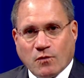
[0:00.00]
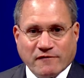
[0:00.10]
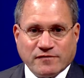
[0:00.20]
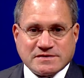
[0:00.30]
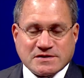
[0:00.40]

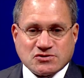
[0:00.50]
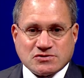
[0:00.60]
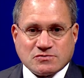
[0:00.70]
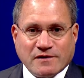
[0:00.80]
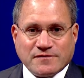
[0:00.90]
one
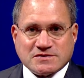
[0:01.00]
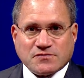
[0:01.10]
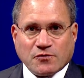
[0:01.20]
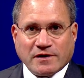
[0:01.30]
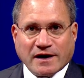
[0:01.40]
physician's office
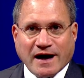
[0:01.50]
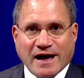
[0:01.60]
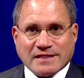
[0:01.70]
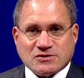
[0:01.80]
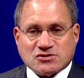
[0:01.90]
for an
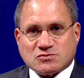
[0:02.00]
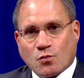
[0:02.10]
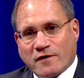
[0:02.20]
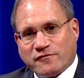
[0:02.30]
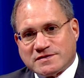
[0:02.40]
oncologist,
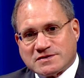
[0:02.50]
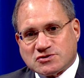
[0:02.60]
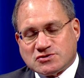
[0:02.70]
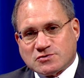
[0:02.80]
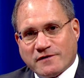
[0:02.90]
one
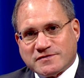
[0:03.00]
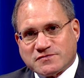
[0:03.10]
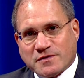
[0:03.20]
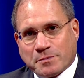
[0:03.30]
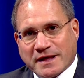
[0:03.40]
physician's
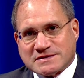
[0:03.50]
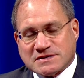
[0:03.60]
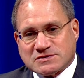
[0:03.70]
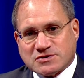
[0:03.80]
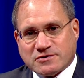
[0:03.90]
office for the
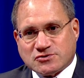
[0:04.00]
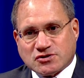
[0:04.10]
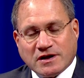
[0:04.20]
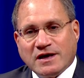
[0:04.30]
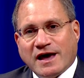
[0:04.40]
plastic
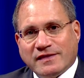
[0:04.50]
surgeon,